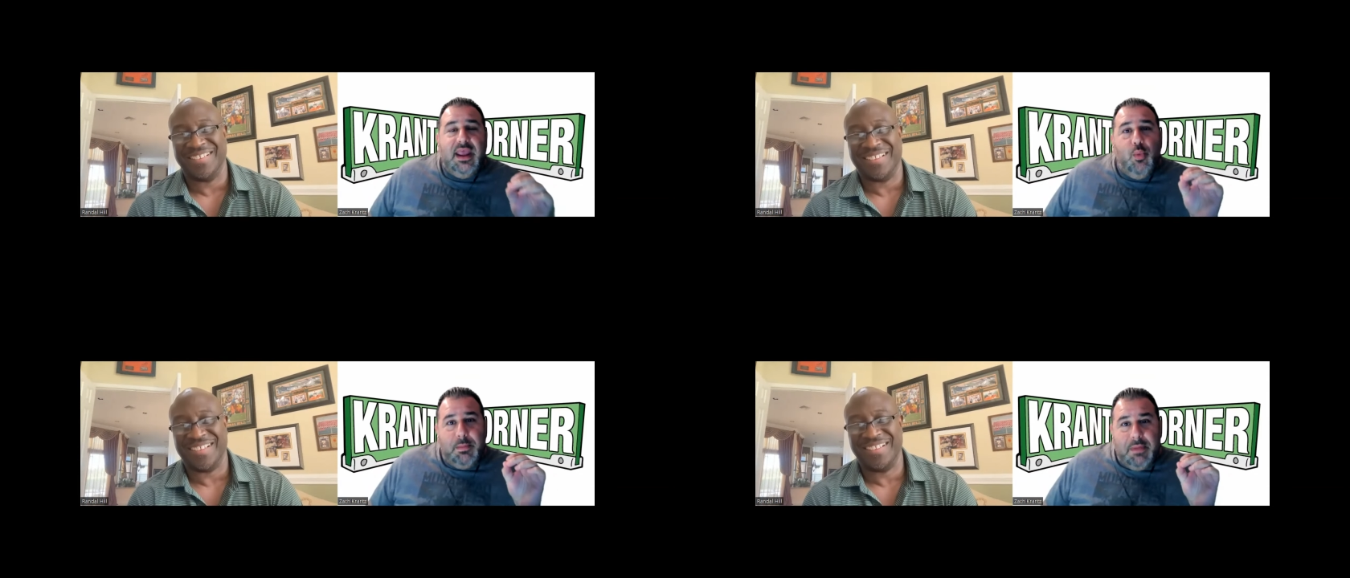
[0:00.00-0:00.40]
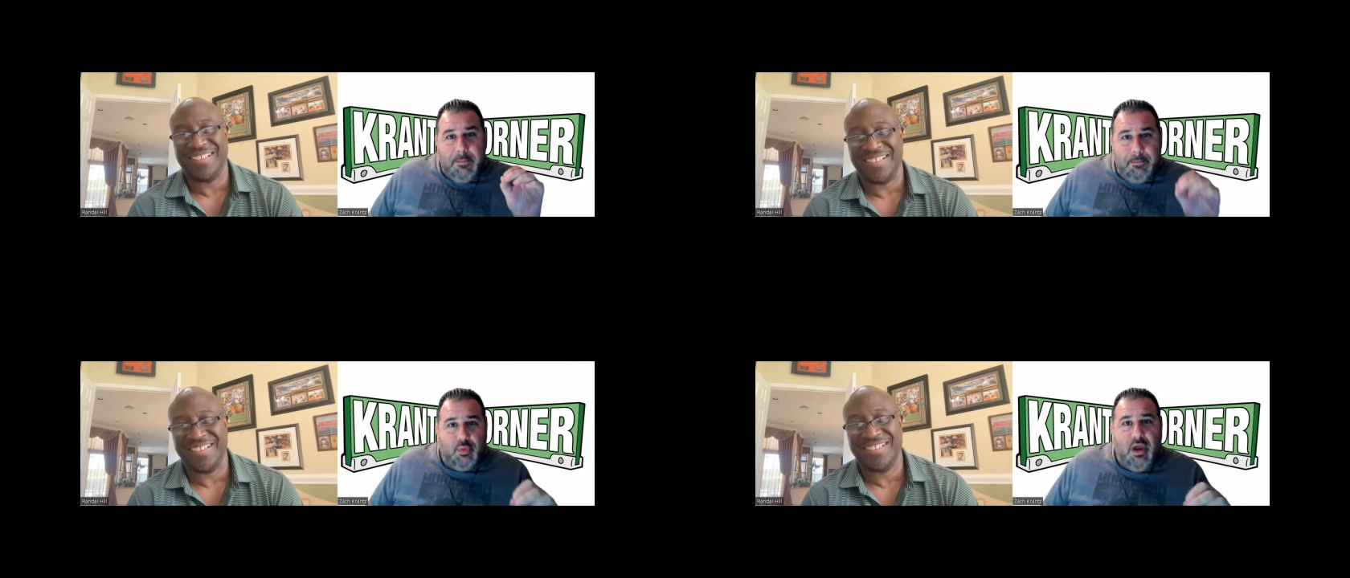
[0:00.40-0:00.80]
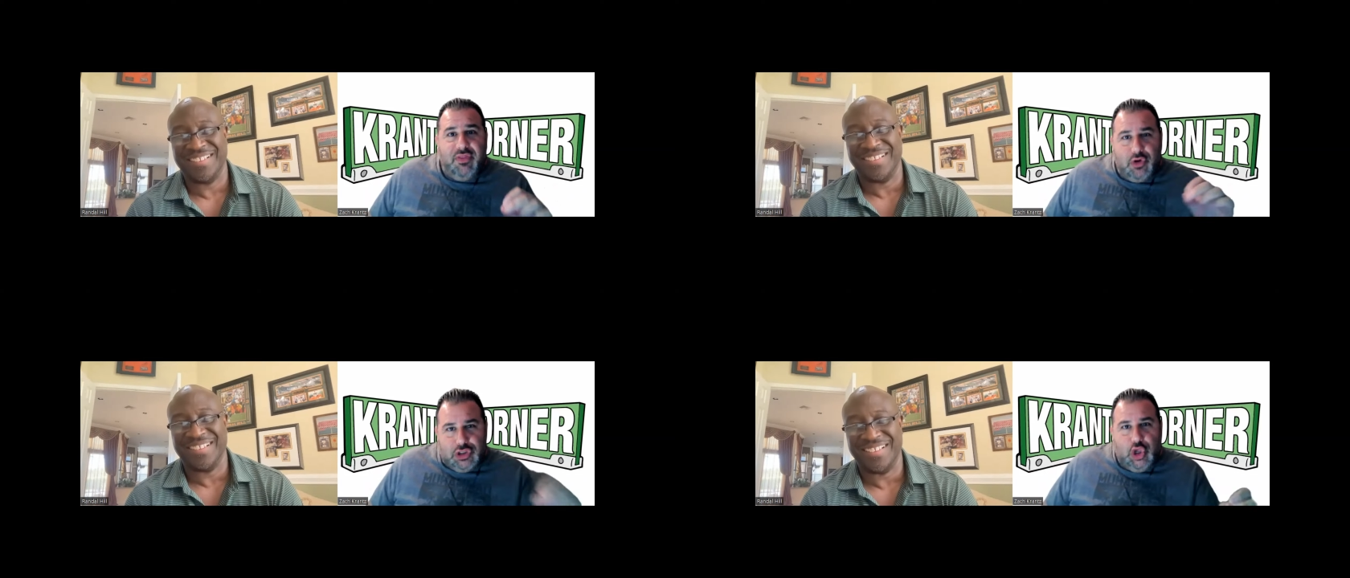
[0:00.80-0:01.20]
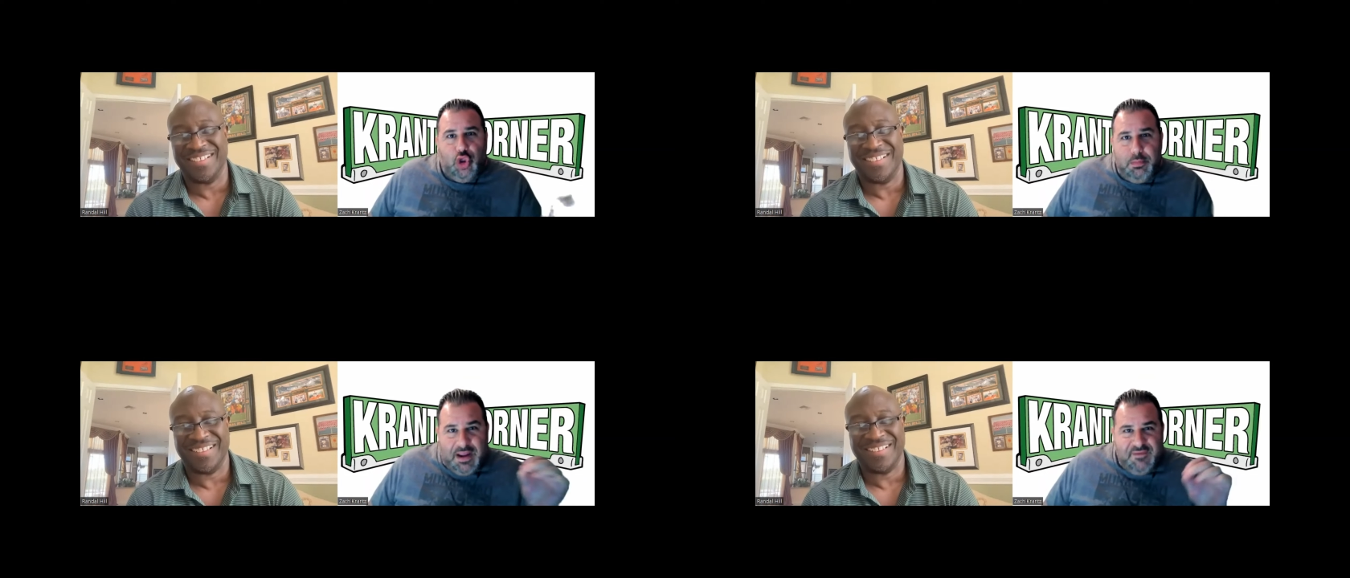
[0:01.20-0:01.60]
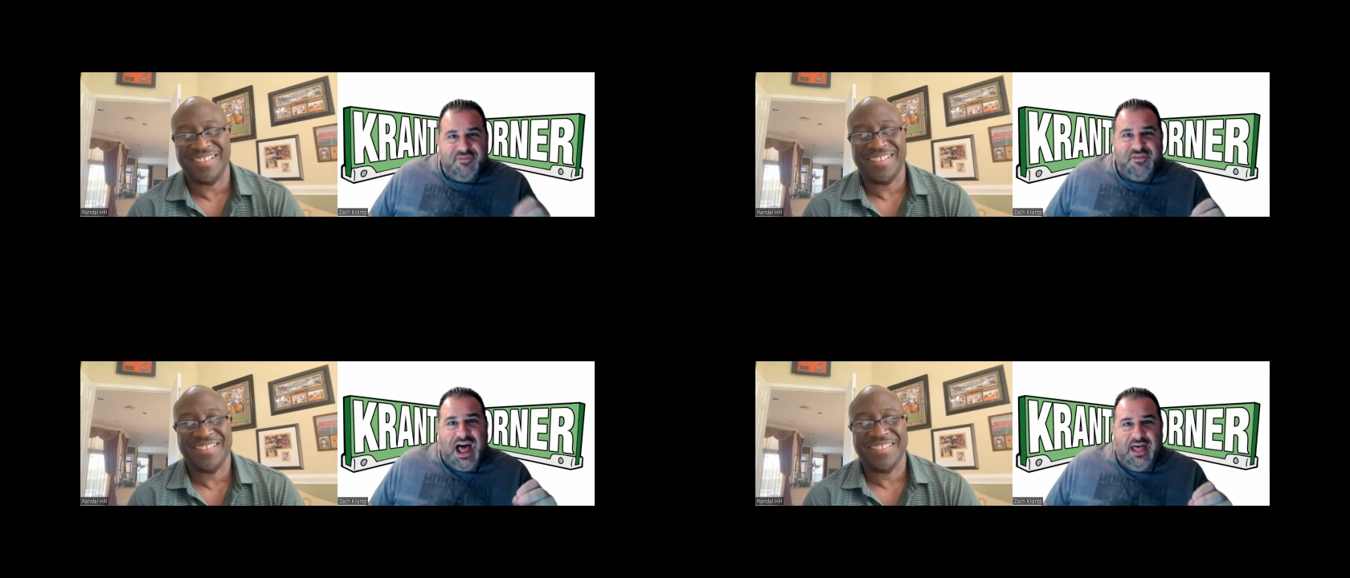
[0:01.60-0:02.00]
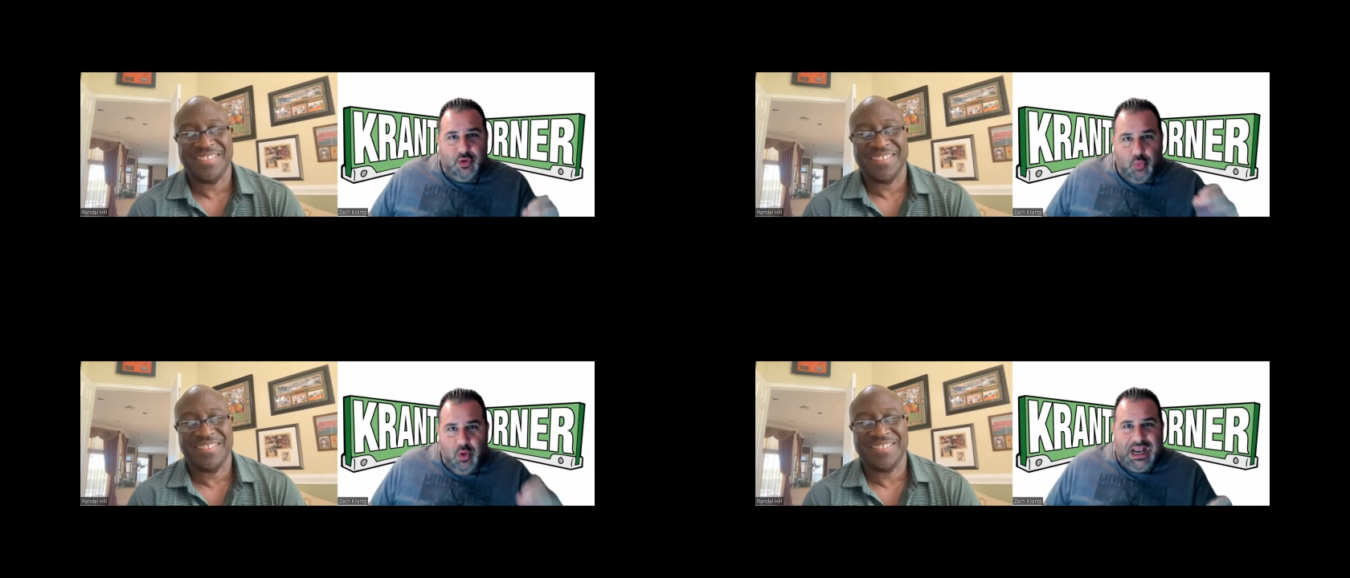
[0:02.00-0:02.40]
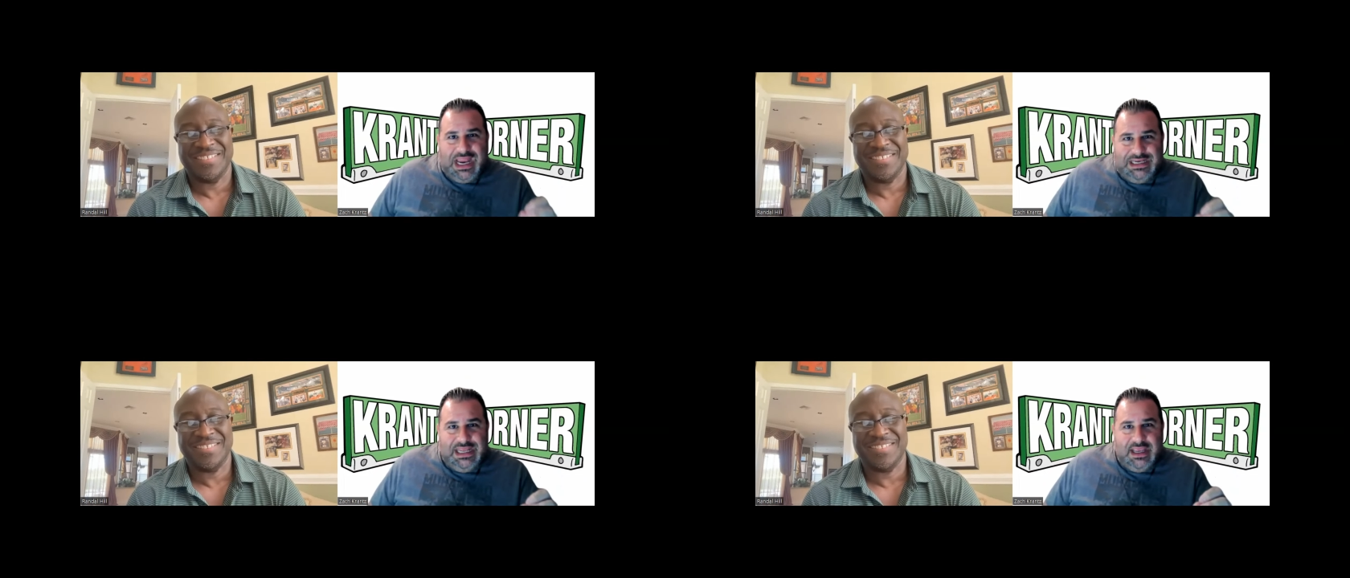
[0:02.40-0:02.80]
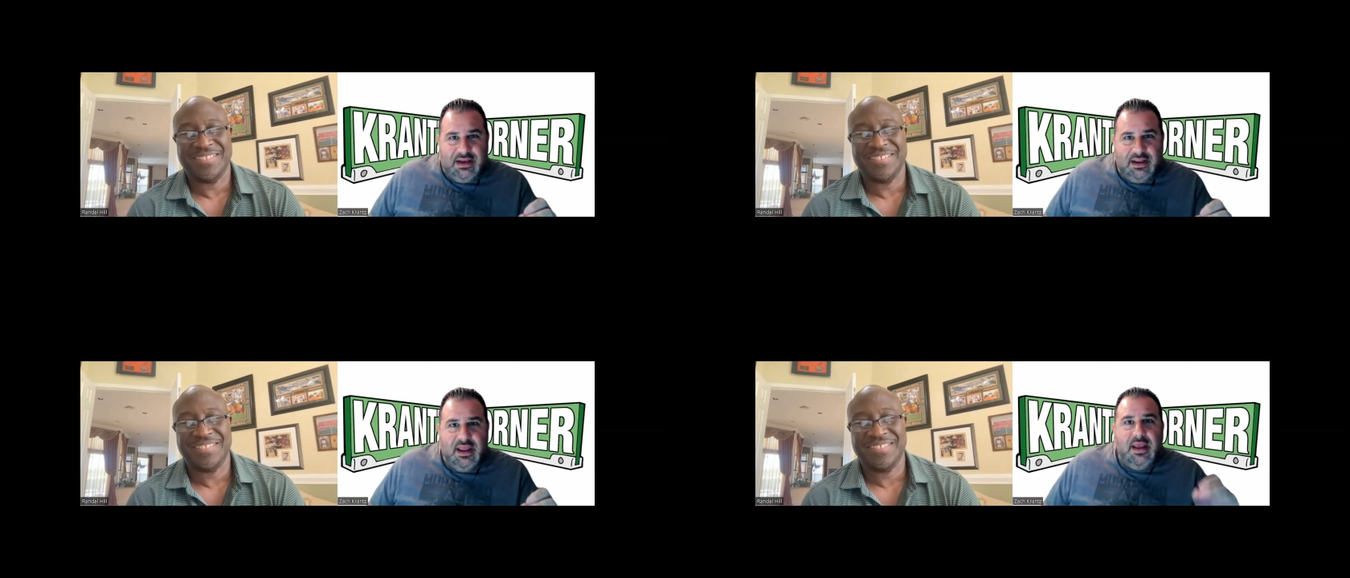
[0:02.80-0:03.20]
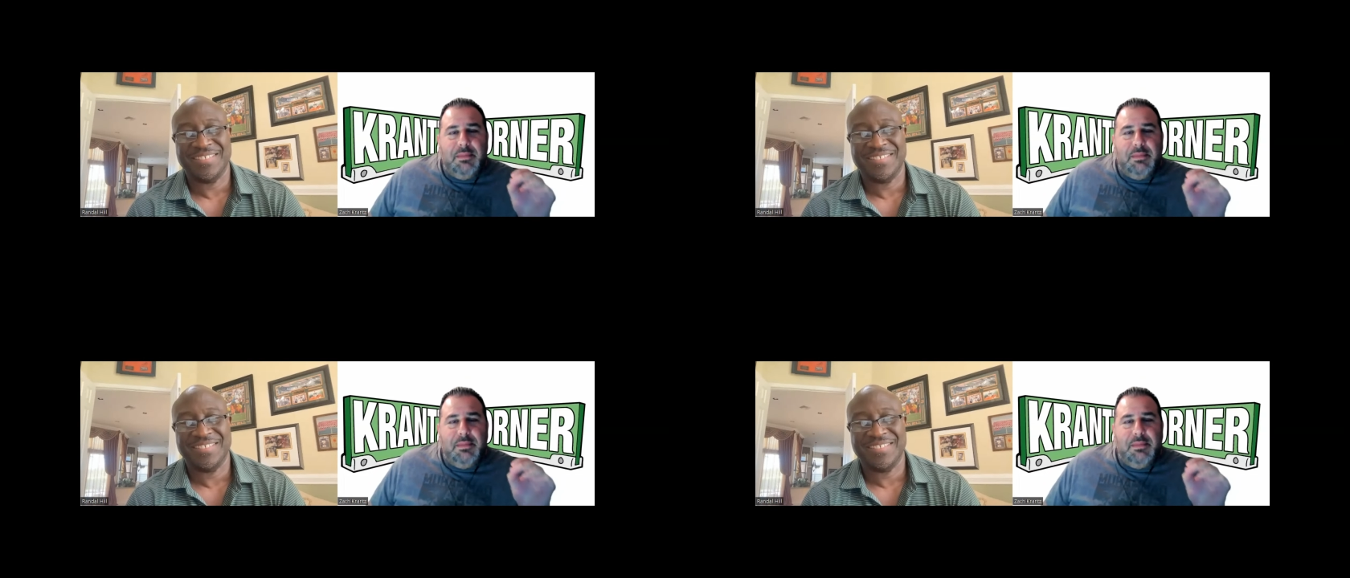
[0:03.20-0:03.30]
Speaker 1: when my brother told my father what I did,